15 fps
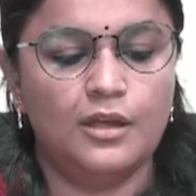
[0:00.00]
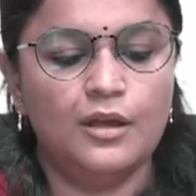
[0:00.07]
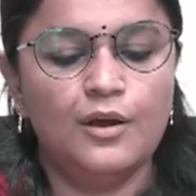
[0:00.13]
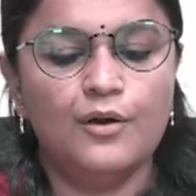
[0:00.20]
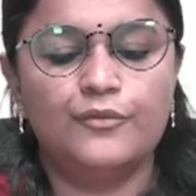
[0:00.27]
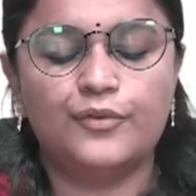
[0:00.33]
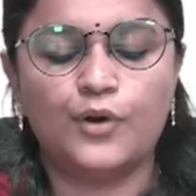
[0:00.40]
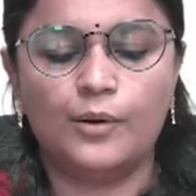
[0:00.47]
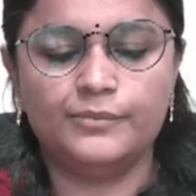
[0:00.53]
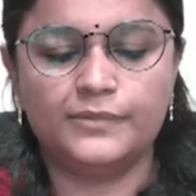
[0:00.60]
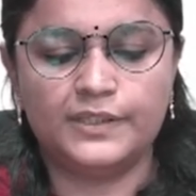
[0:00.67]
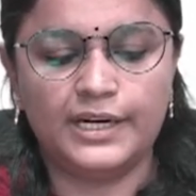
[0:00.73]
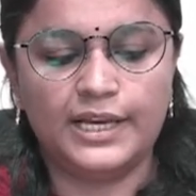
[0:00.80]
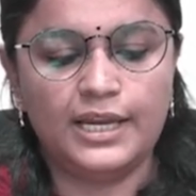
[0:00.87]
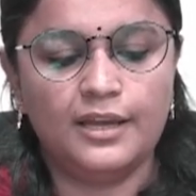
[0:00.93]
From
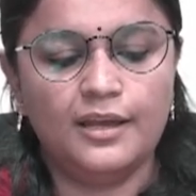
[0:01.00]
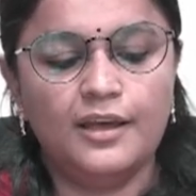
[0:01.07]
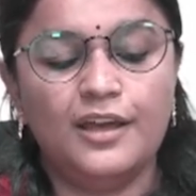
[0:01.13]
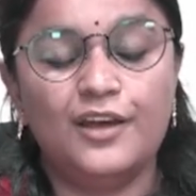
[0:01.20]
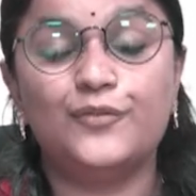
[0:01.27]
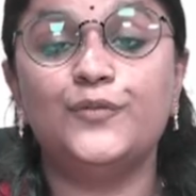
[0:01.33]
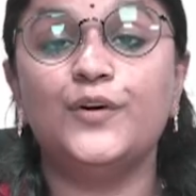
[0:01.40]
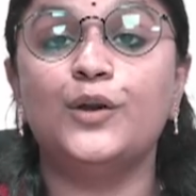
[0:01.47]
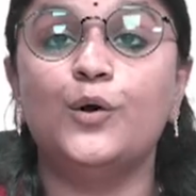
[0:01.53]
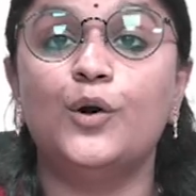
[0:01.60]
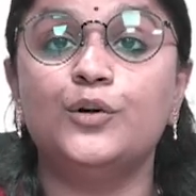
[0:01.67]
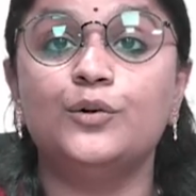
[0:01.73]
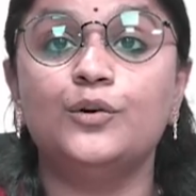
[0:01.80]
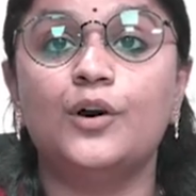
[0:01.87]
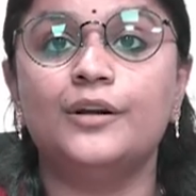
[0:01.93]
3, if we go
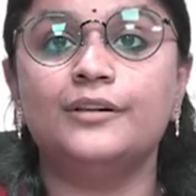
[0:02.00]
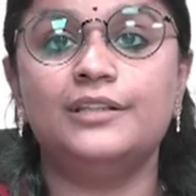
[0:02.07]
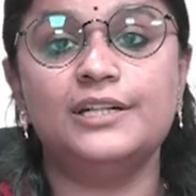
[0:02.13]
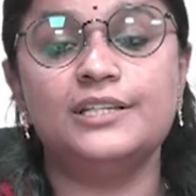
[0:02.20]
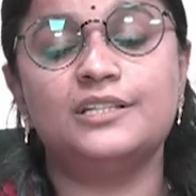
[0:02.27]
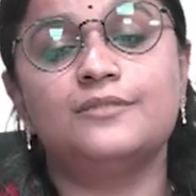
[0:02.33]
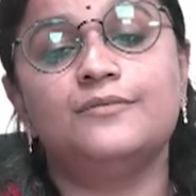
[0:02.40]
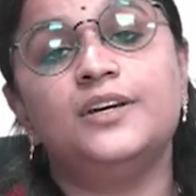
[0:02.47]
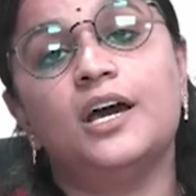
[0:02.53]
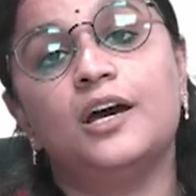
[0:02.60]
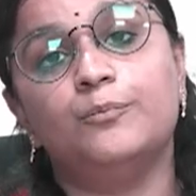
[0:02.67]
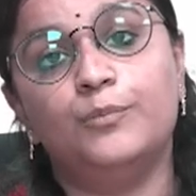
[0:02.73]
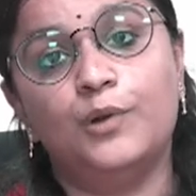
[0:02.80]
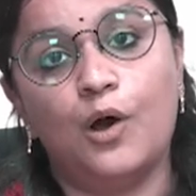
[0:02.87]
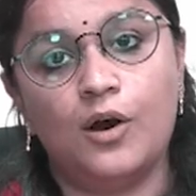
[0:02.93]
to northeast, we are
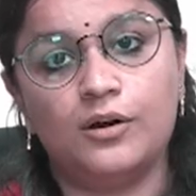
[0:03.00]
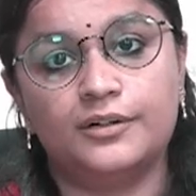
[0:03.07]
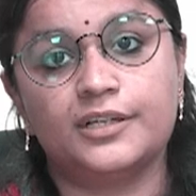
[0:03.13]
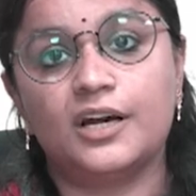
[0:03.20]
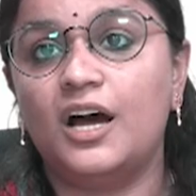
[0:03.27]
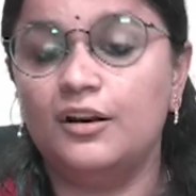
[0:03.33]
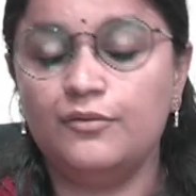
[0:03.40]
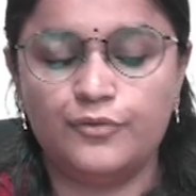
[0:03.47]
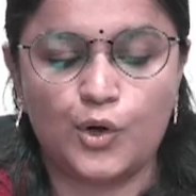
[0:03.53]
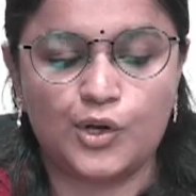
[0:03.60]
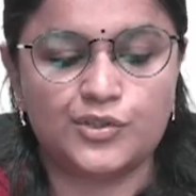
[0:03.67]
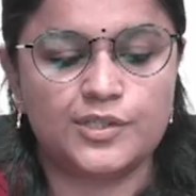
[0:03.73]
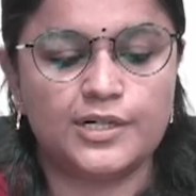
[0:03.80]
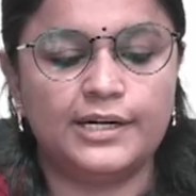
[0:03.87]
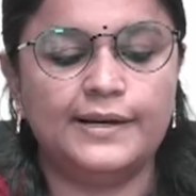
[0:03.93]
blocked
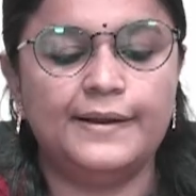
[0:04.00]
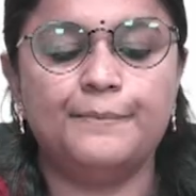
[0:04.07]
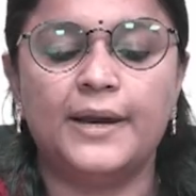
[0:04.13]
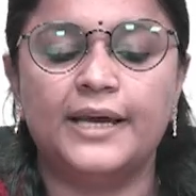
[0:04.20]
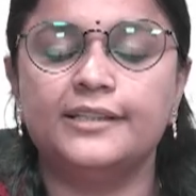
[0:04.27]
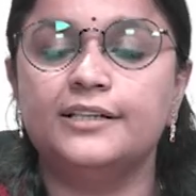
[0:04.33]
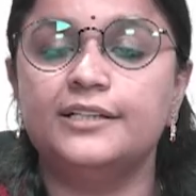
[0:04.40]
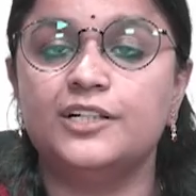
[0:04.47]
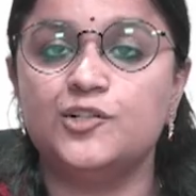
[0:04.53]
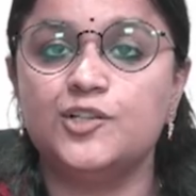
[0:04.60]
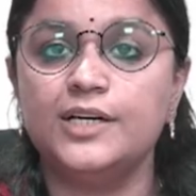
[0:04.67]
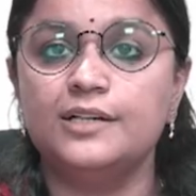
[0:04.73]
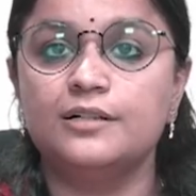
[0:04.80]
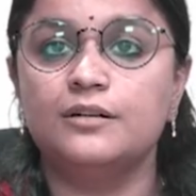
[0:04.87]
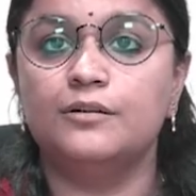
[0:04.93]
unfortunately by the
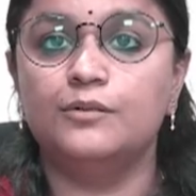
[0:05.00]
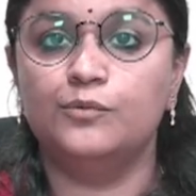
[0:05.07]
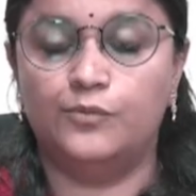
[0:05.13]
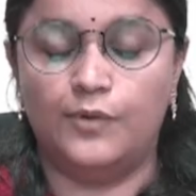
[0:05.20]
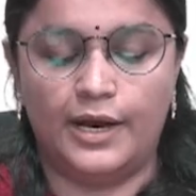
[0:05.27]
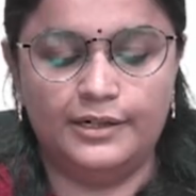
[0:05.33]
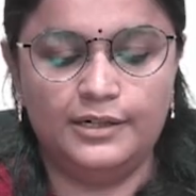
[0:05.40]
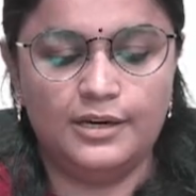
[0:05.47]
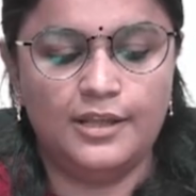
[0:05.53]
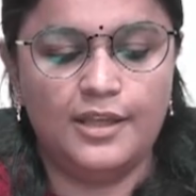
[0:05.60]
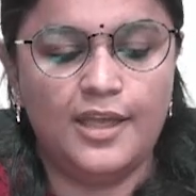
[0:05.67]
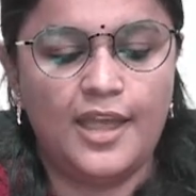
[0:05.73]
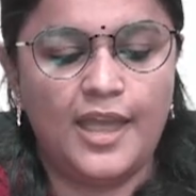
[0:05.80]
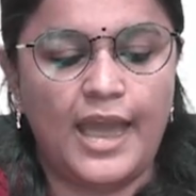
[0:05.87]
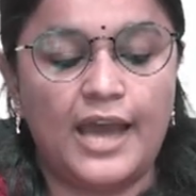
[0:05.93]
digit 1,
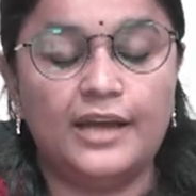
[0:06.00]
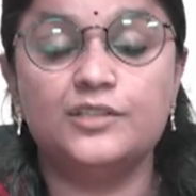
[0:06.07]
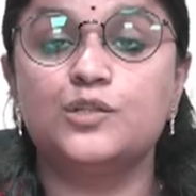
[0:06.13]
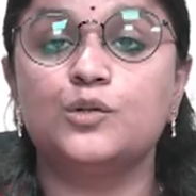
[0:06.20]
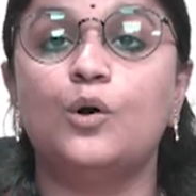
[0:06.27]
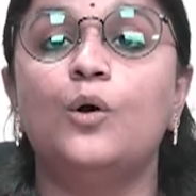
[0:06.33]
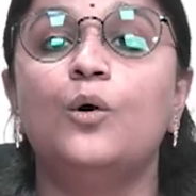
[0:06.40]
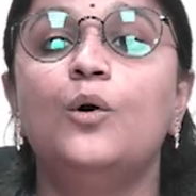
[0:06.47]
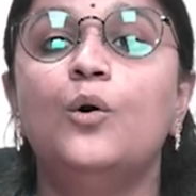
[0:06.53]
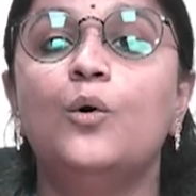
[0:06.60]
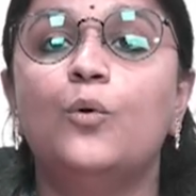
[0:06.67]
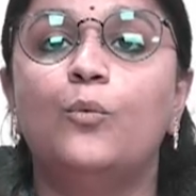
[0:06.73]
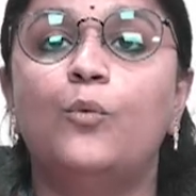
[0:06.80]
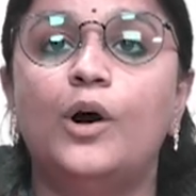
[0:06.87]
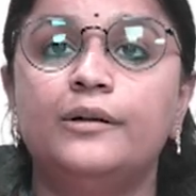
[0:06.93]
and so
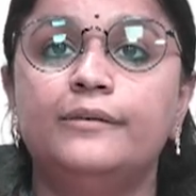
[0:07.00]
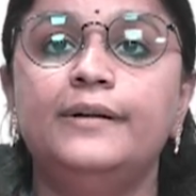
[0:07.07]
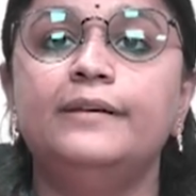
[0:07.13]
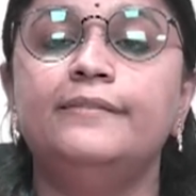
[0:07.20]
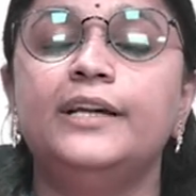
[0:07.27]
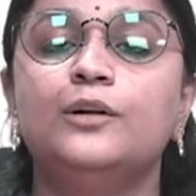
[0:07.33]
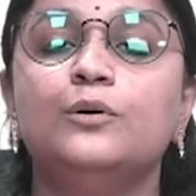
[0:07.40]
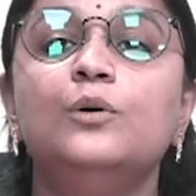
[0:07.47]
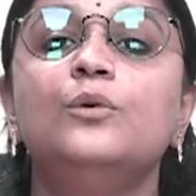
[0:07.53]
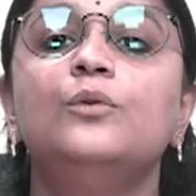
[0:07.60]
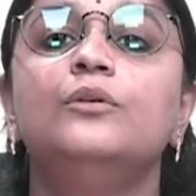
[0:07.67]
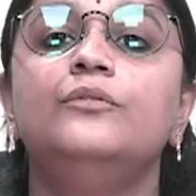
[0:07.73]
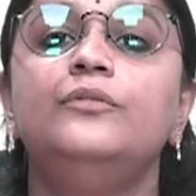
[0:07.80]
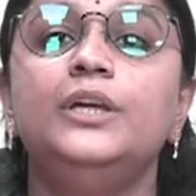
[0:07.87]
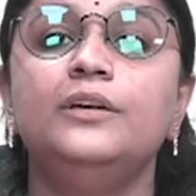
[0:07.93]
what will we do?
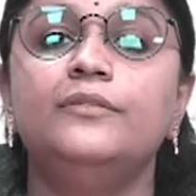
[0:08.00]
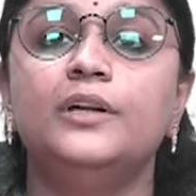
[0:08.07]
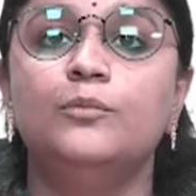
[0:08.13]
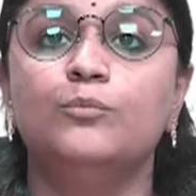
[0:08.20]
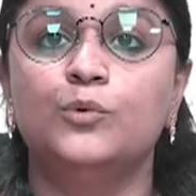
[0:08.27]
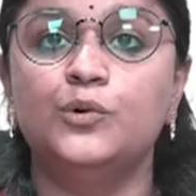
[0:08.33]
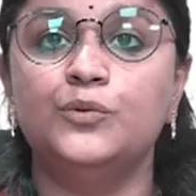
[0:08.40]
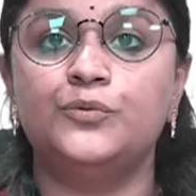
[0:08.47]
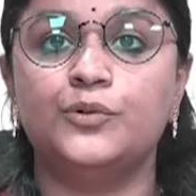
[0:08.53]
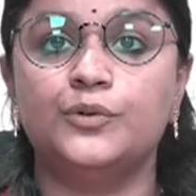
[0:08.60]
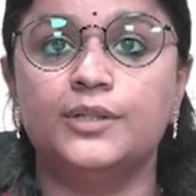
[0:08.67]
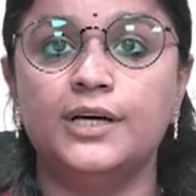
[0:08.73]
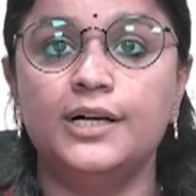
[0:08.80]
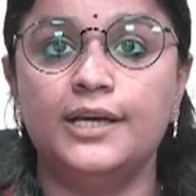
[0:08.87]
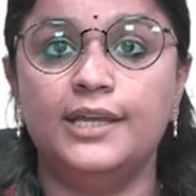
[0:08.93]
We will move to
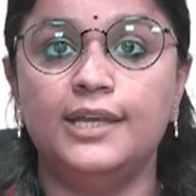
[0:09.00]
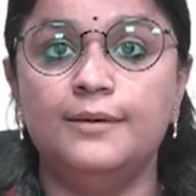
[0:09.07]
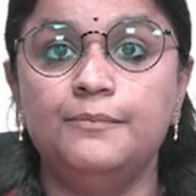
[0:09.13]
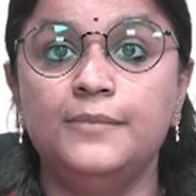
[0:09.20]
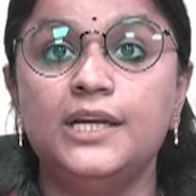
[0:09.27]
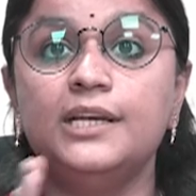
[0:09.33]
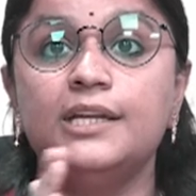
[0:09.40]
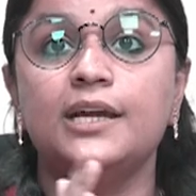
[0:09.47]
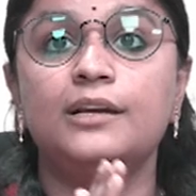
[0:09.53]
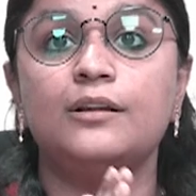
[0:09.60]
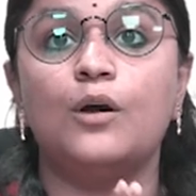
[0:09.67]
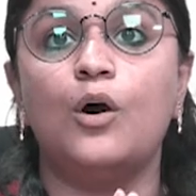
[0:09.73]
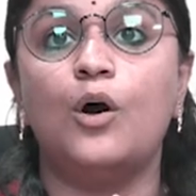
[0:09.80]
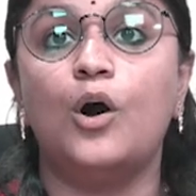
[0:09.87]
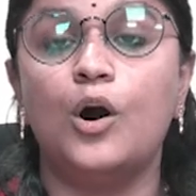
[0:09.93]
the immediate
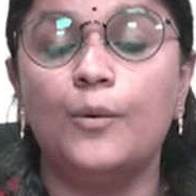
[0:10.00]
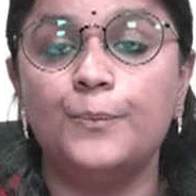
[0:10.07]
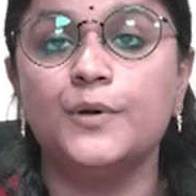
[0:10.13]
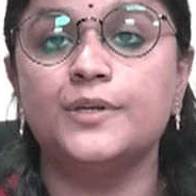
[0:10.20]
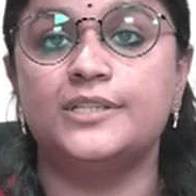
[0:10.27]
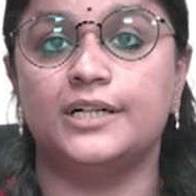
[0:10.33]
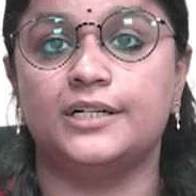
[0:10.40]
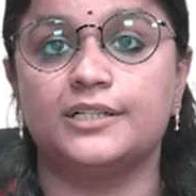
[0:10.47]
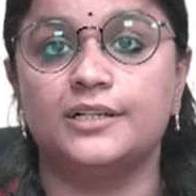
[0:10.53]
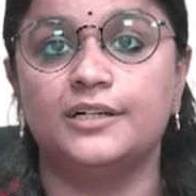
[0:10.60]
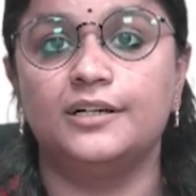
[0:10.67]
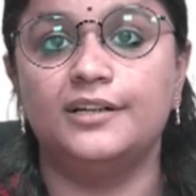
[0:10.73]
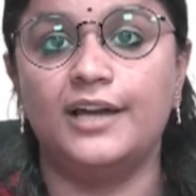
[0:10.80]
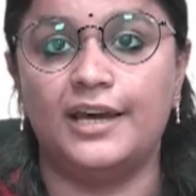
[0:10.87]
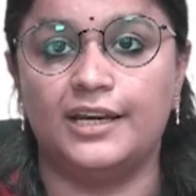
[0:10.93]
opposite
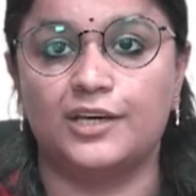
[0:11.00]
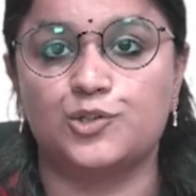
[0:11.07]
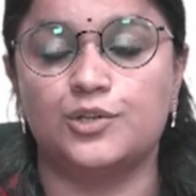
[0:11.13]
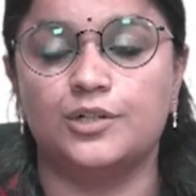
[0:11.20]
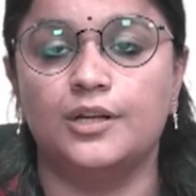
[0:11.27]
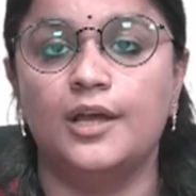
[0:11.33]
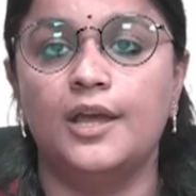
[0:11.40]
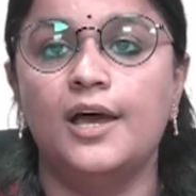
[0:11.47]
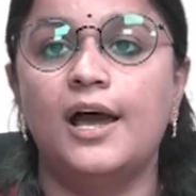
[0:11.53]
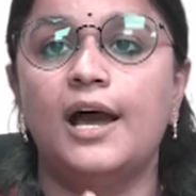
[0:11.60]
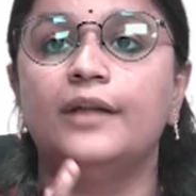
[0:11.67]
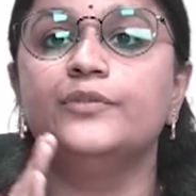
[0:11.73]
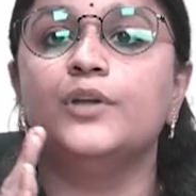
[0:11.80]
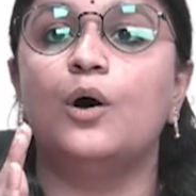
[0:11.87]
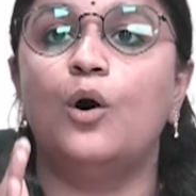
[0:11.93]
direction,
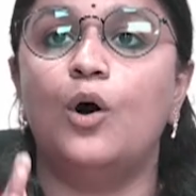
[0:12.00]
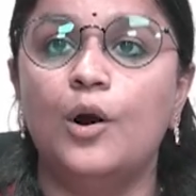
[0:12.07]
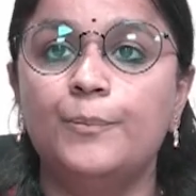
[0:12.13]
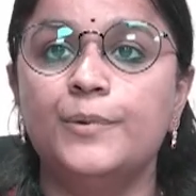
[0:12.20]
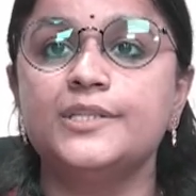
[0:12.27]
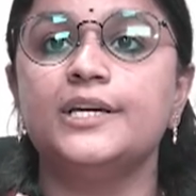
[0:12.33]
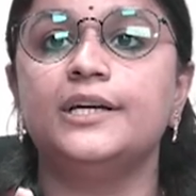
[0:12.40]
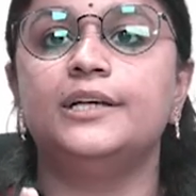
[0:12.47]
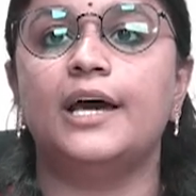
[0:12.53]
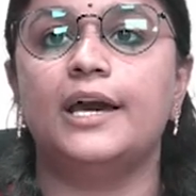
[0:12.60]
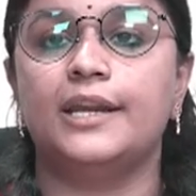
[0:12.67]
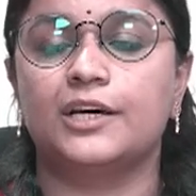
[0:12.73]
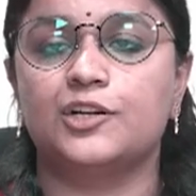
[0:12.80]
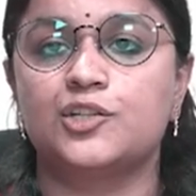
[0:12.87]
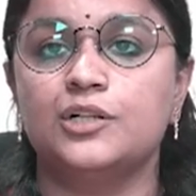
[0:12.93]
and the opposite
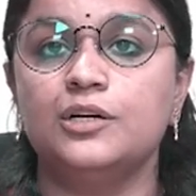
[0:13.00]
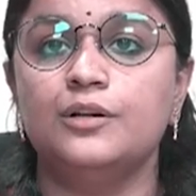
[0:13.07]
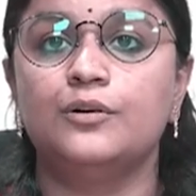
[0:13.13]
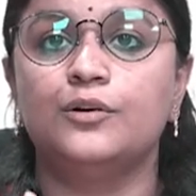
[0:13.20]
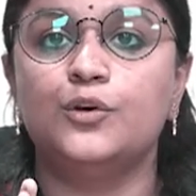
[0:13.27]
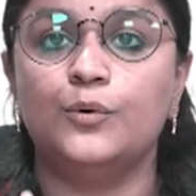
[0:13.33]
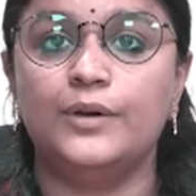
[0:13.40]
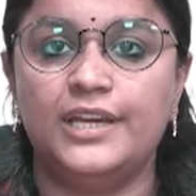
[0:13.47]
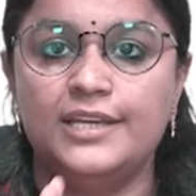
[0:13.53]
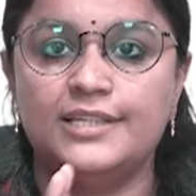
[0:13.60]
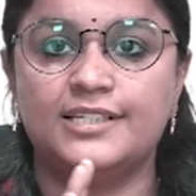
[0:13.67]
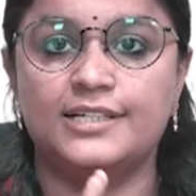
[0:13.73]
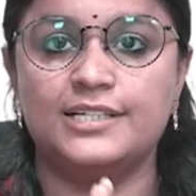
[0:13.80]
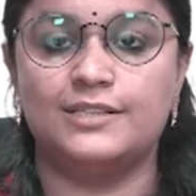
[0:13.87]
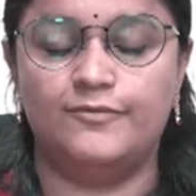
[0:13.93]
direction to
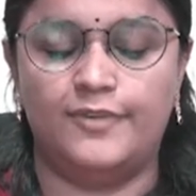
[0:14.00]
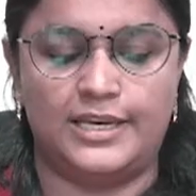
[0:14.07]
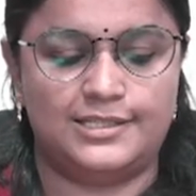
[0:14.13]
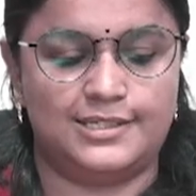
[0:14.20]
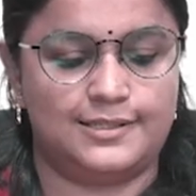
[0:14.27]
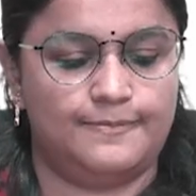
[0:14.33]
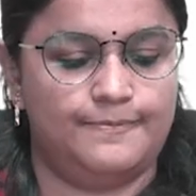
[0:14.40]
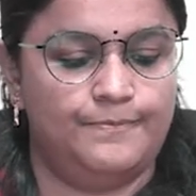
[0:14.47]
east is west.